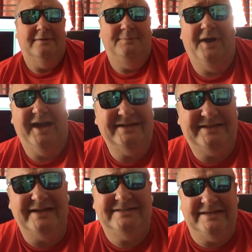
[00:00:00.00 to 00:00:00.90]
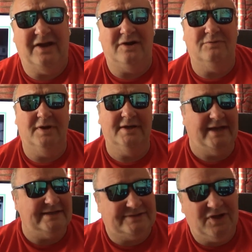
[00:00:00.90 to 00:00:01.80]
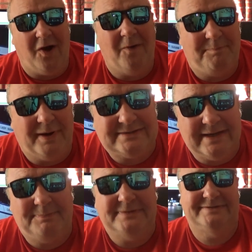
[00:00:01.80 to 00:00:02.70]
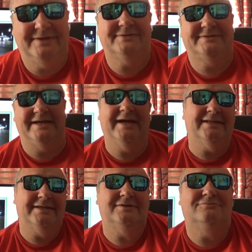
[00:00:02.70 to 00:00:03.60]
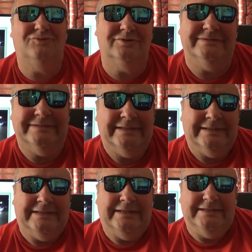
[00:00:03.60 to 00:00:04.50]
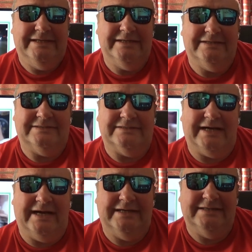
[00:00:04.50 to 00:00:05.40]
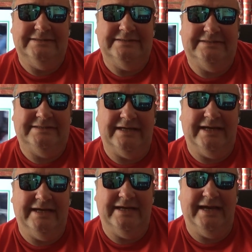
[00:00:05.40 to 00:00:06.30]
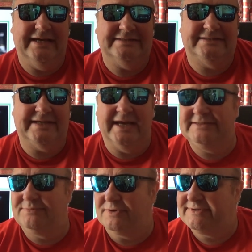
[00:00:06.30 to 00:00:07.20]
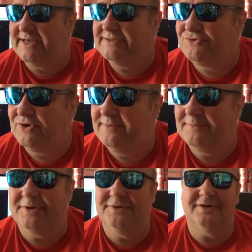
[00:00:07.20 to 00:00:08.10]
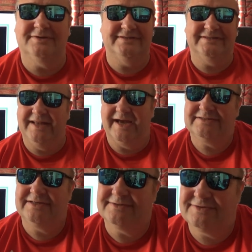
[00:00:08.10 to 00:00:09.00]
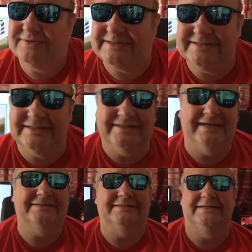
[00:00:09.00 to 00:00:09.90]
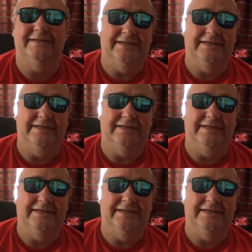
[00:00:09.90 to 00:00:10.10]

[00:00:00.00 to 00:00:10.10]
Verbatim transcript: But he did sort of work, it's not a bad episode, the alien one you know, and it, it's, it's was it a dream or not? Because there's a nice little twist at the end.